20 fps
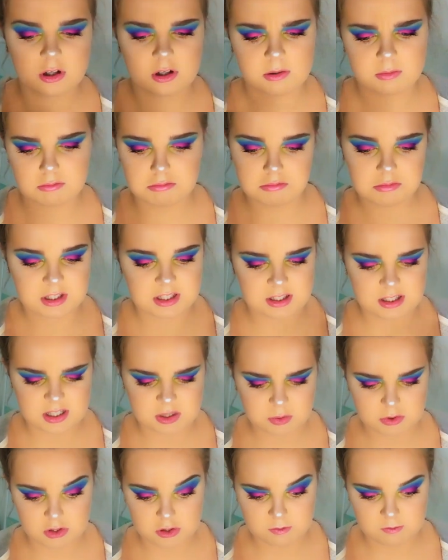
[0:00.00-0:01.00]
I can
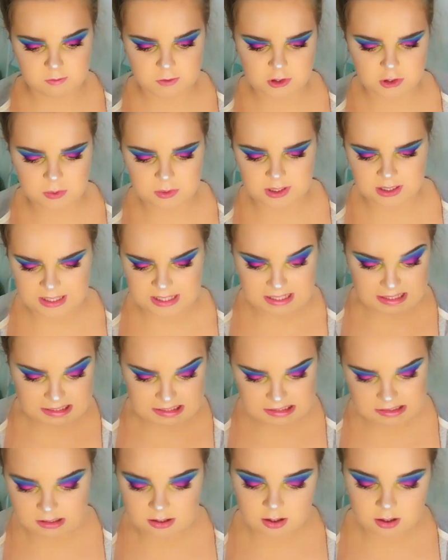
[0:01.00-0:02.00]
swatch them for you I
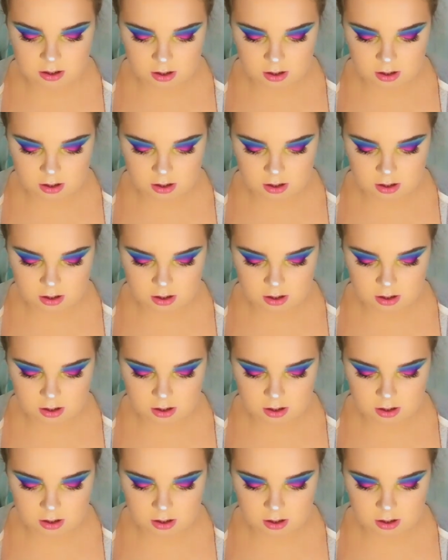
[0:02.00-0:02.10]
guess.